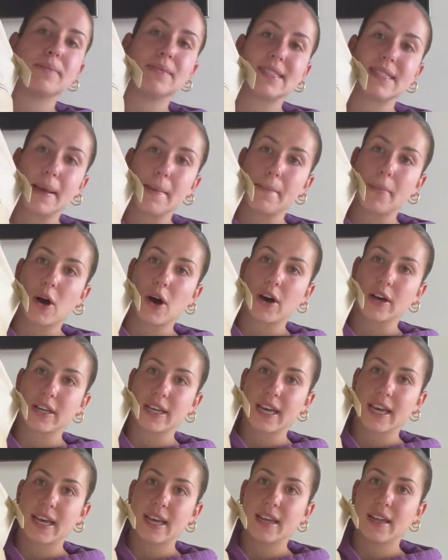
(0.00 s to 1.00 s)
zip
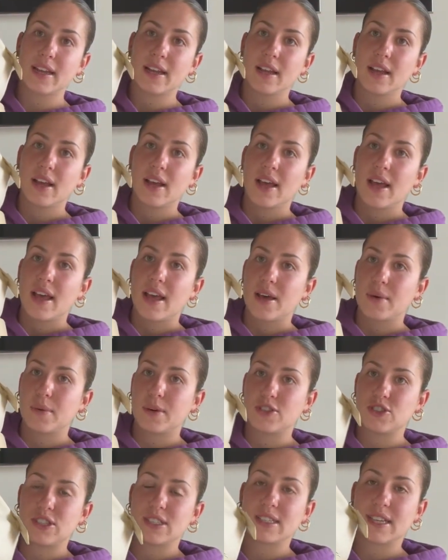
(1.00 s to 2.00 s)
pocket,
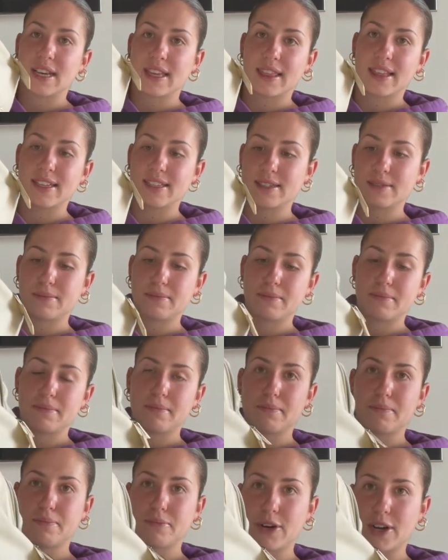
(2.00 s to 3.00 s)
which is like this
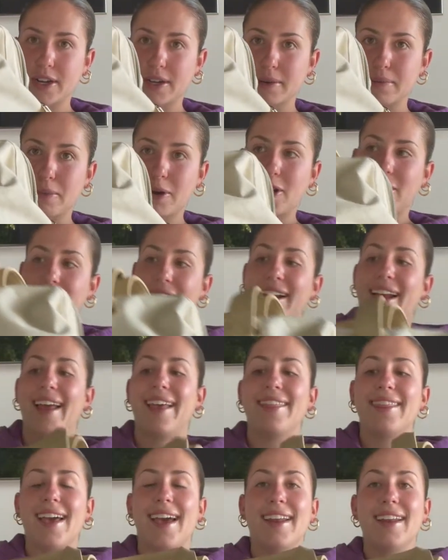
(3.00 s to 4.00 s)
part,
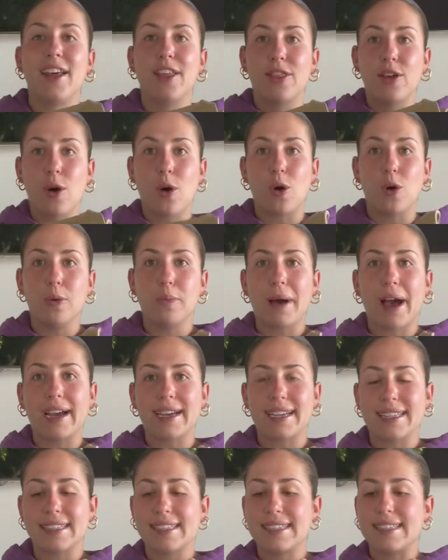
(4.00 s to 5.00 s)
and then the whole
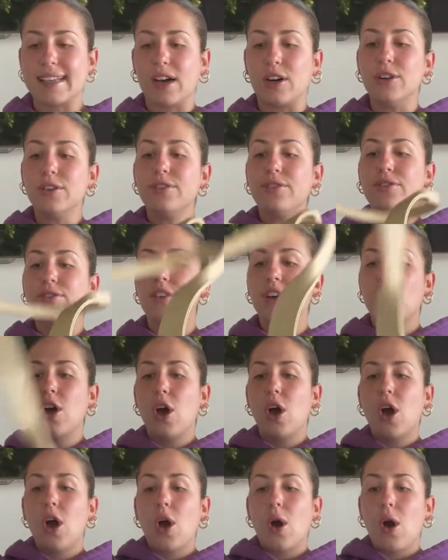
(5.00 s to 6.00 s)
bag itself.
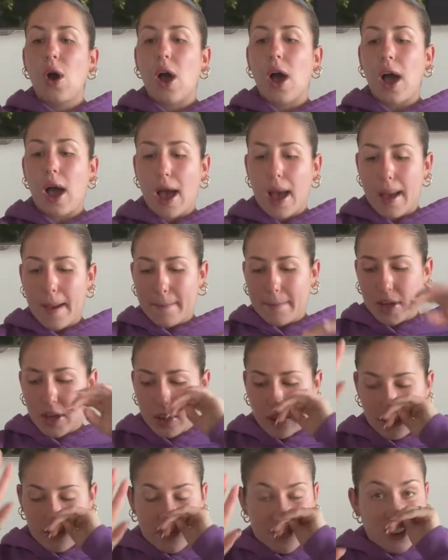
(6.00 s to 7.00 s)

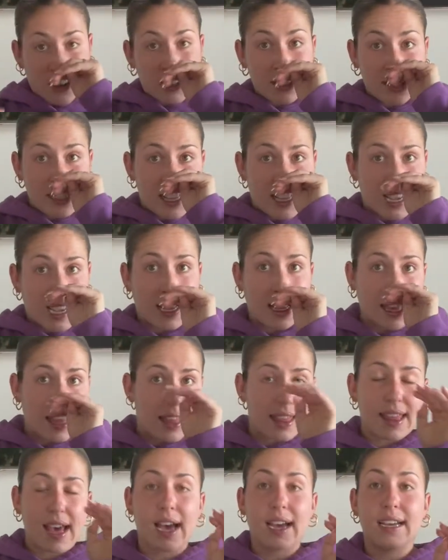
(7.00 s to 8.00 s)
First thing
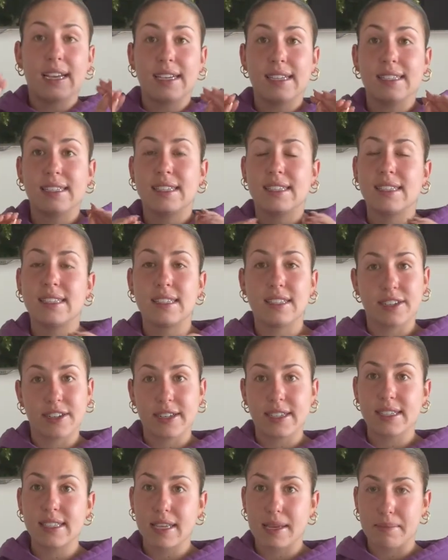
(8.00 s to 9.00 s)
that is
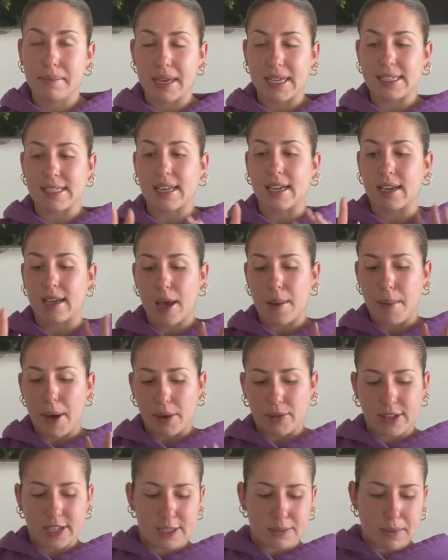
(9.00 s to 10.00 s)
seriously amazing
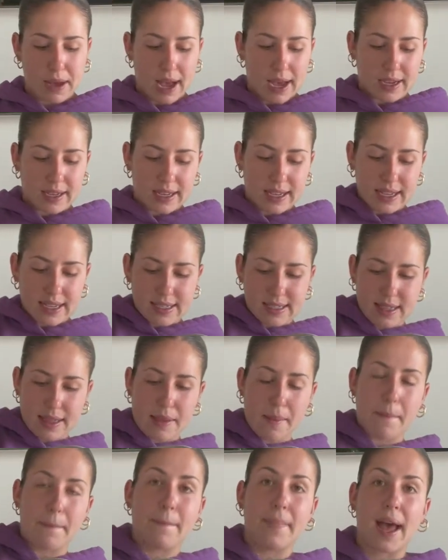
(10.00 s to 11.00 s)
about this bag is
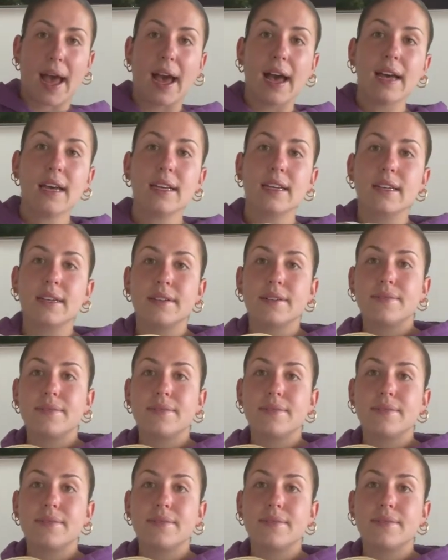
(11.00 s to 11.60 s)
the back